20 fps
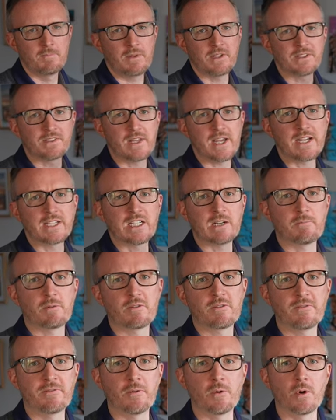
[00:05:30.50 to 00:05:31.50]
Mistake
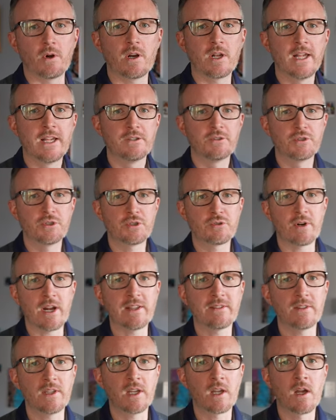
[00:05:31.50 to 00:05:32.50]
number four,
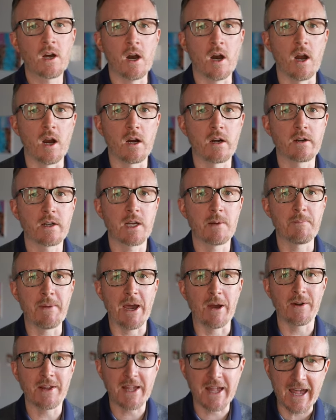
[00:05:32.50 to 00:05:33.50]
stressing hard
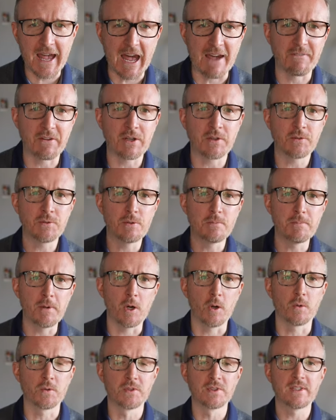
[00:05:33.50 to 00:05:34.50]
about having to
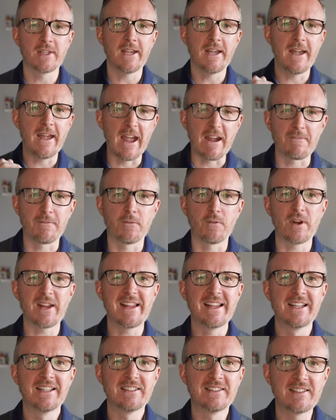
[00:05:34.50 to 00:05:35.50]
post
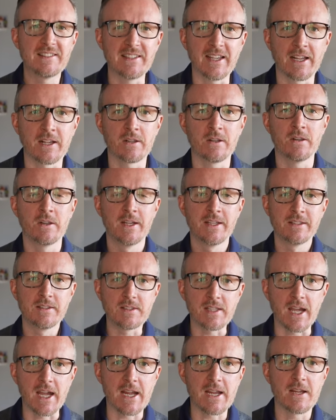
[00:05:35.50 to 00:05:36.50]
every single
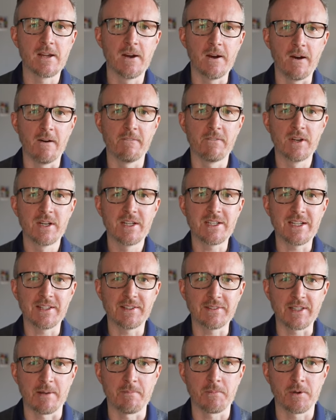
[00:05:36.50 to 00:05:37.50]
day of
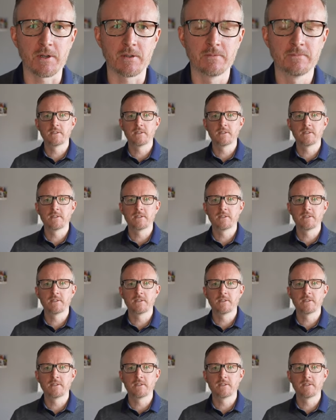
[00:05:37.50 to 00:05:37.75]
December.